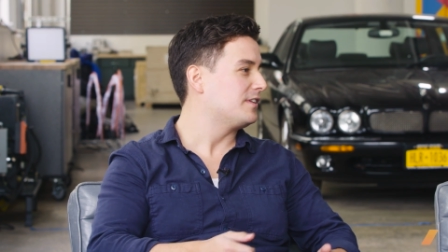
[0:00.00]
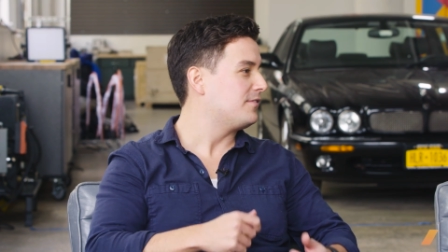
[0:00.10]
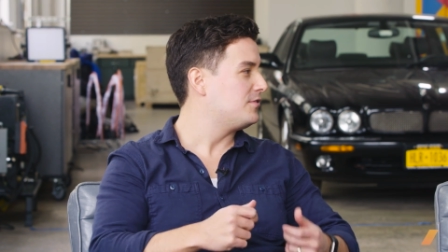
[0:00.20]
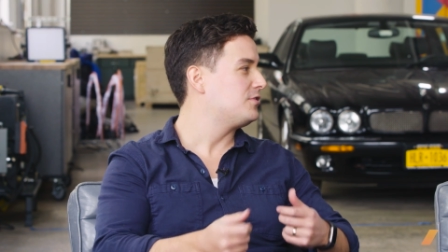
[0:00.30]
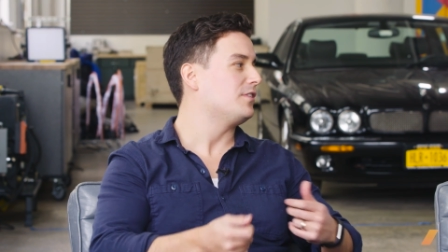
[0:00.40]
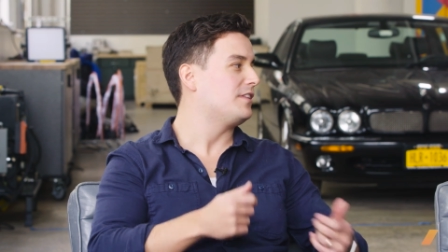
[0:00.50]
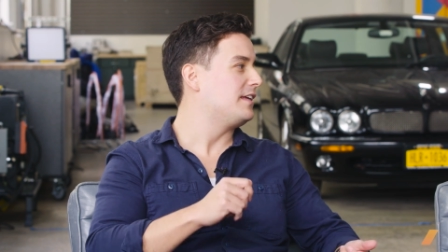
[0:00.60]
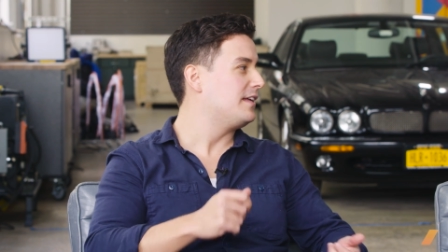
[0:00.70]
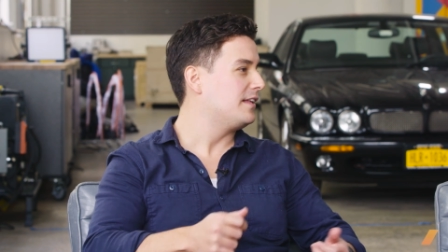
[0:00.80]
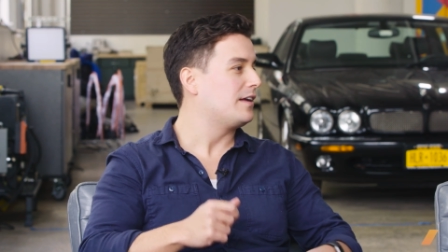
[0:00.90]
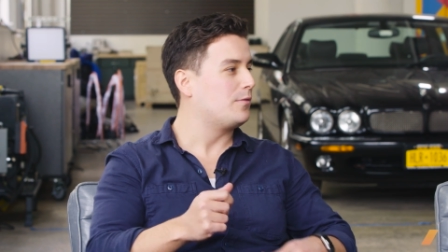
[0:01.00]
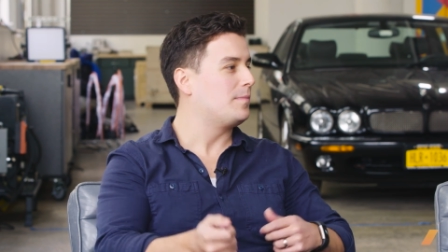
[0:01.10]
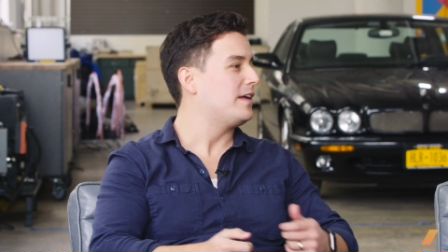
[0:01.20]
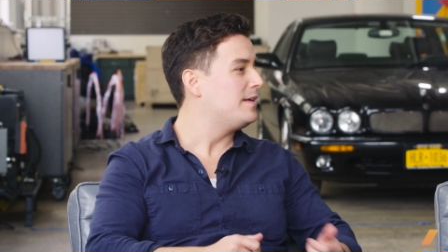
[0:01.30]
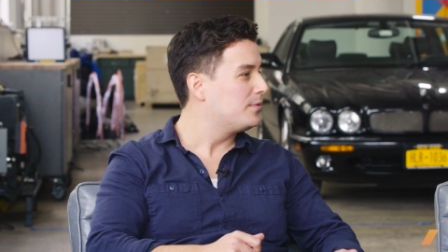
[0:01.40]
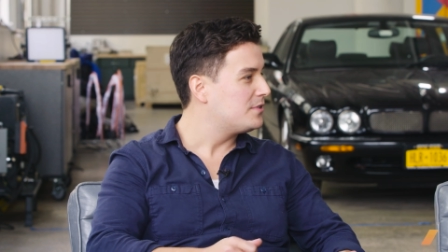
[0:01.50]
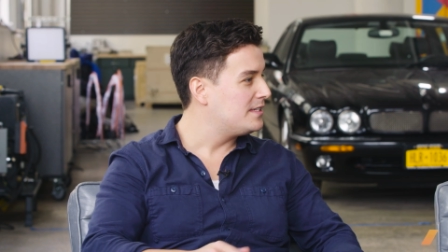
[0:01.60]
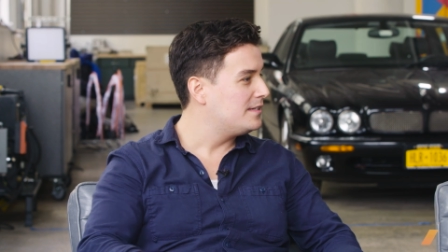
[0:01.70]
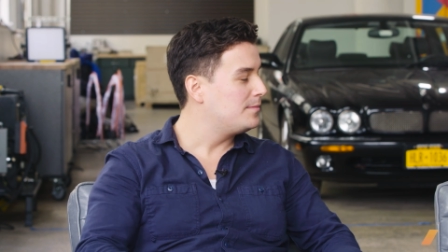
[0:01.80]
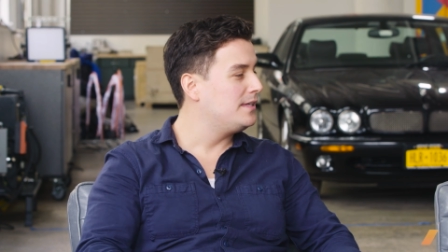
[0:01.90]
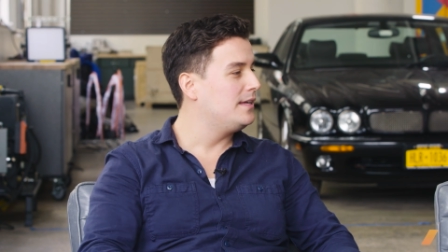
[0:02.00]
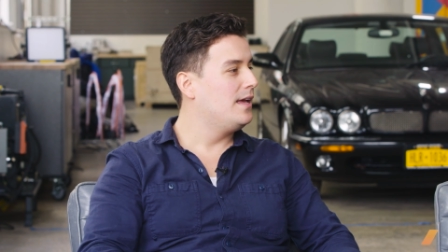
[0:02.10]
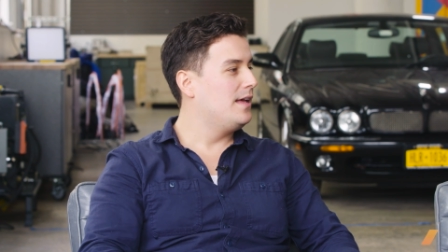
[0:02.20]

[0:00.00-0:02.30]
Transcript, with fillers: Like if you start thinking like what my inputs need to be,